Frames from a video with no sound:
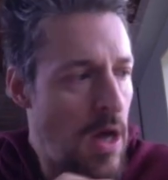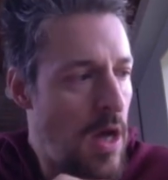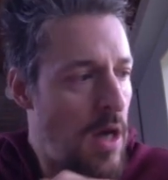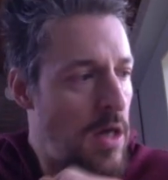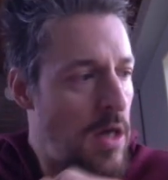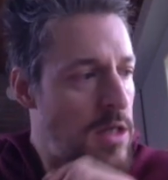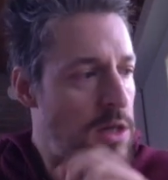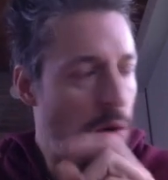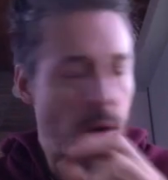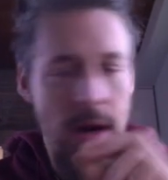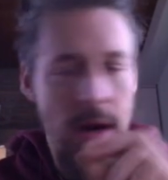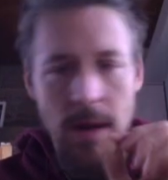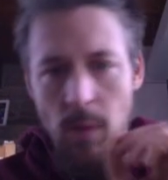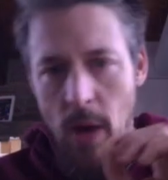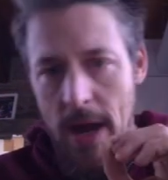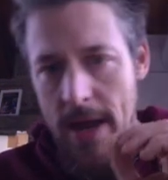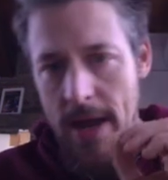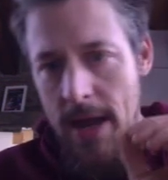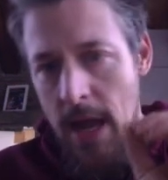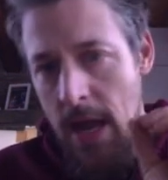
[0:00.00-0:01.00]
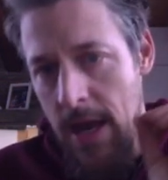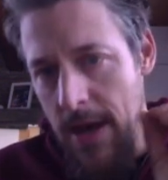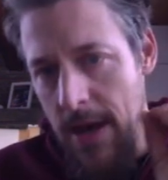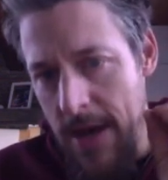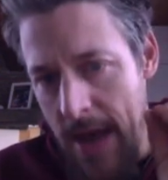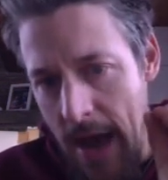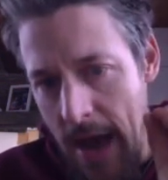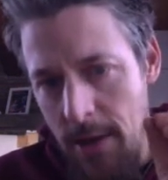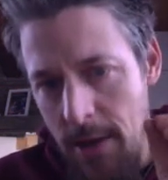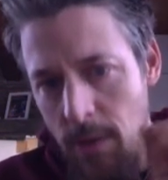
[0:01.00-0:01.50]
So anyway,
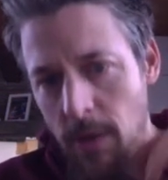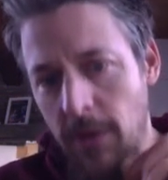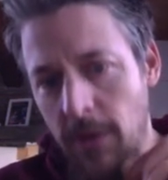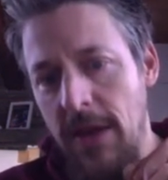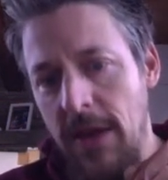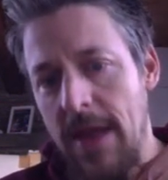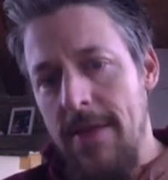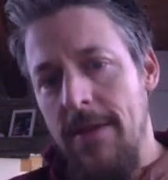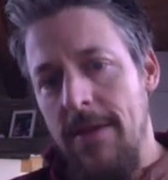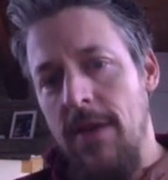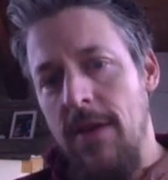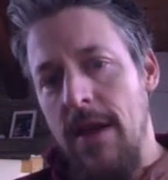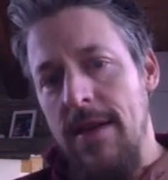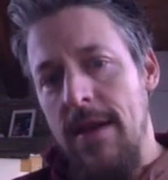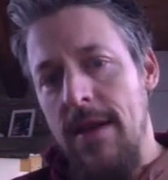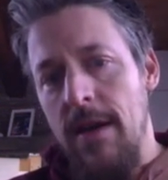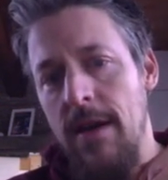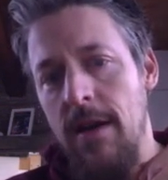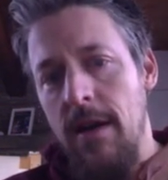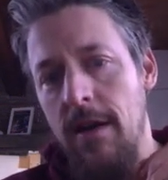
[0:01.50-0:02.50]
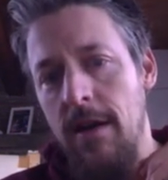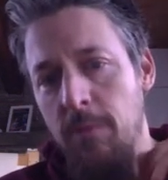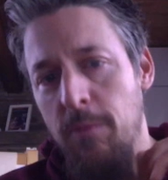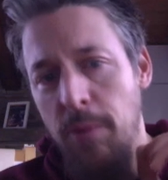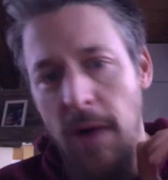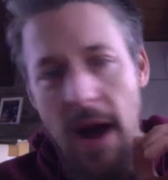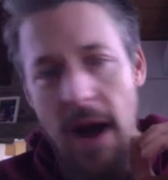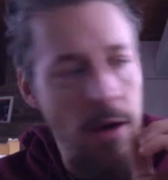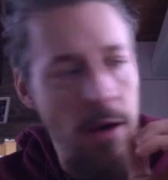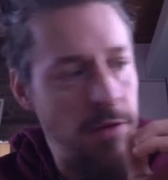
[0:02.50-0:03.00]
now you understand this idea of
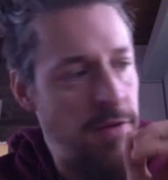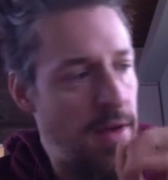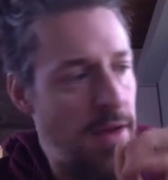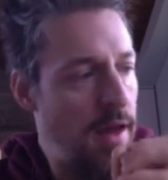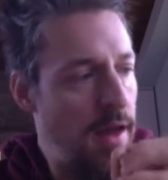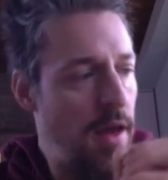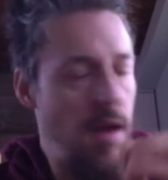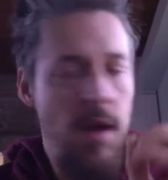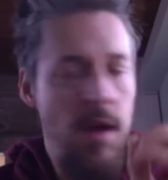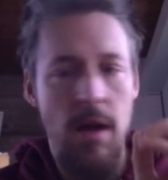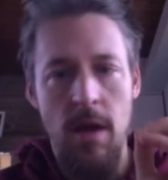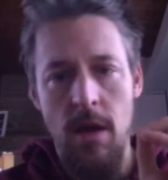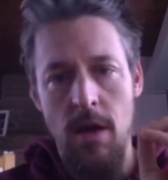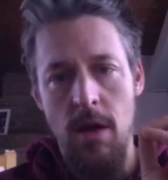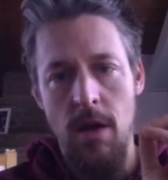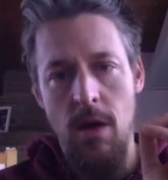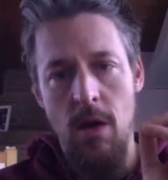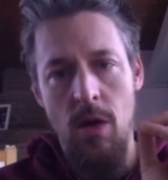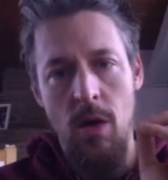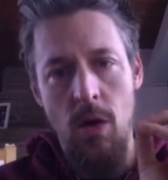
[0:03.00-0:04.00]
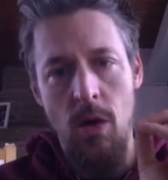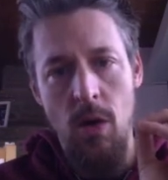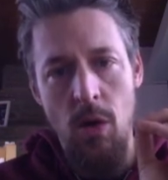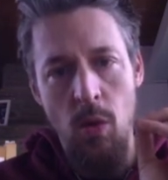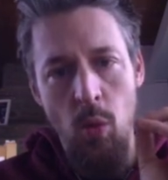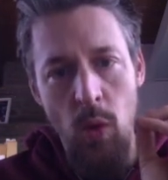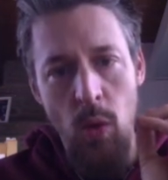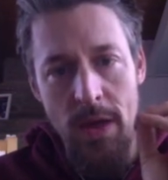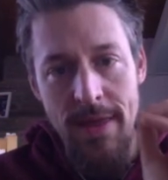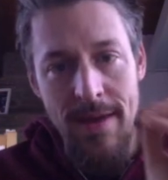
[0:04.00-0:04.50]
browsing
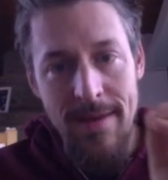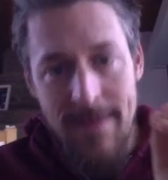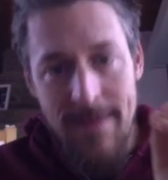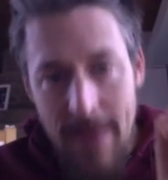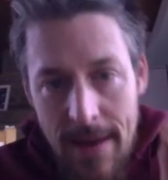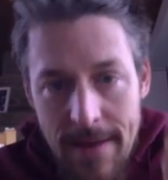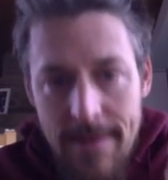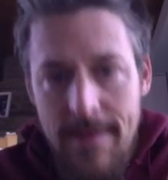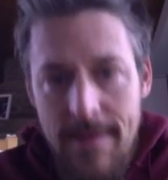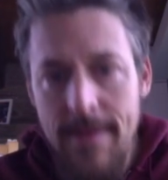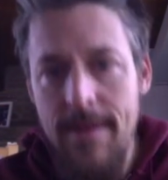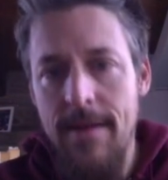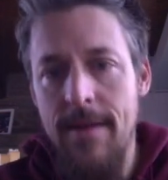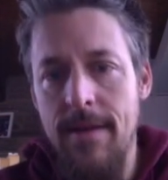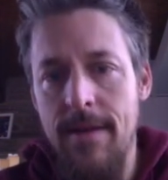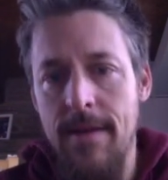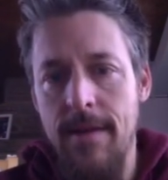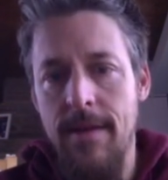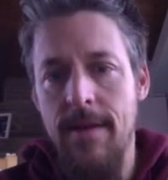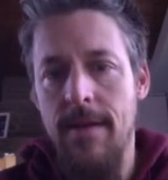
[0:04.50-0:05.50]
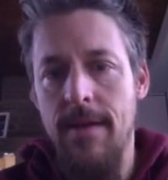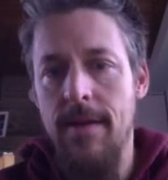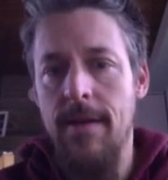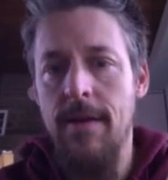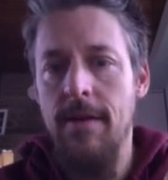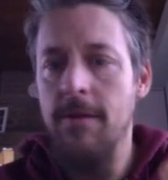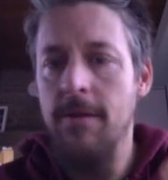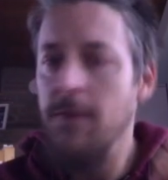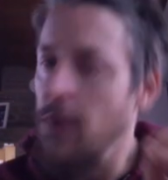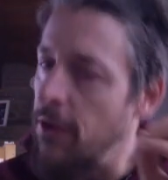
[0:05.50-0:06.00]
with intent
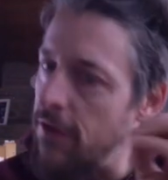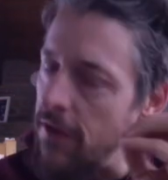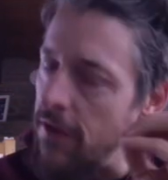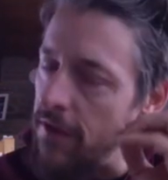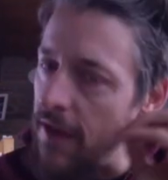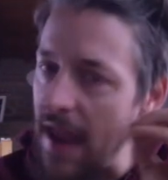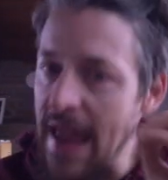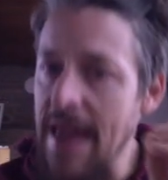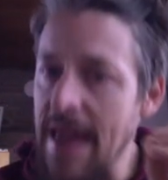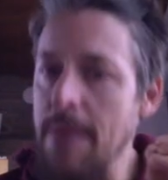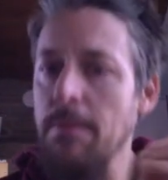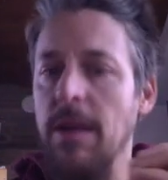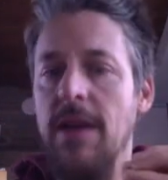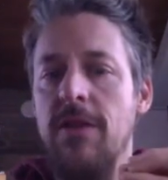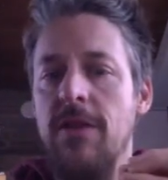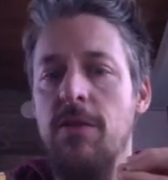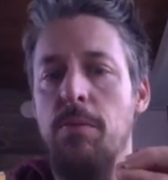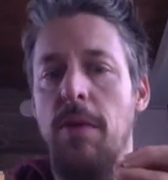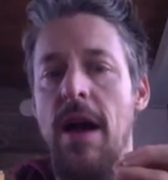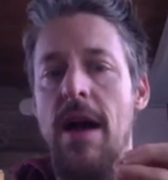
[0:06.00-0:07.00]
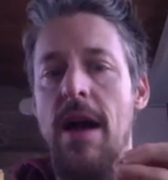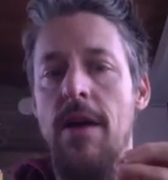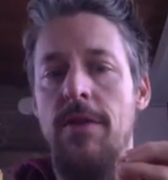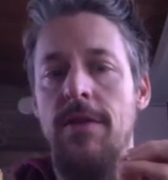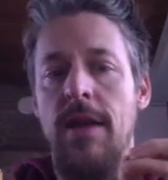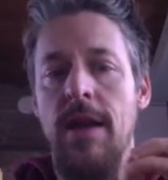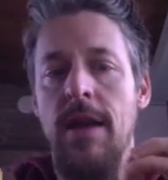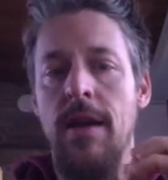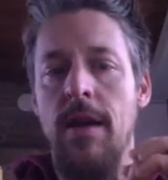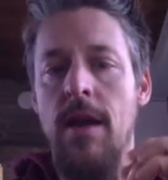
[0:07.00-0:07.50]
versus aimless
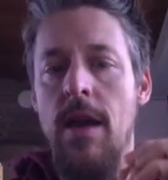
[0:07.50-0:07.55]
browsing.